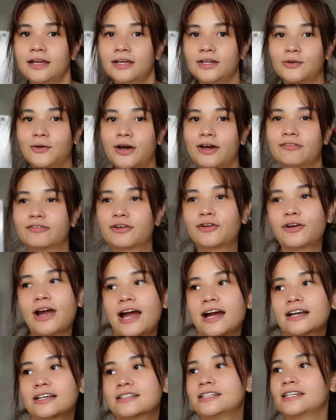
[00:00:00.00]
you know, have
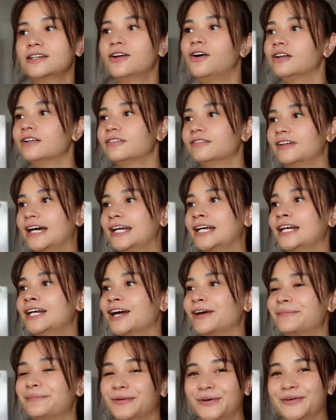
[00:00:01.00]
cracks and all of that in
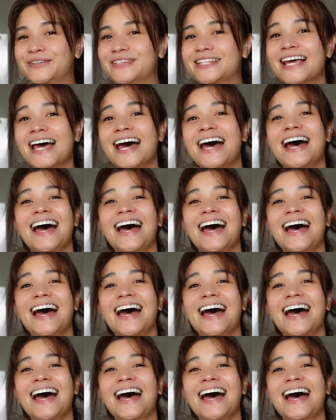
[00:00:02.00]
our bones.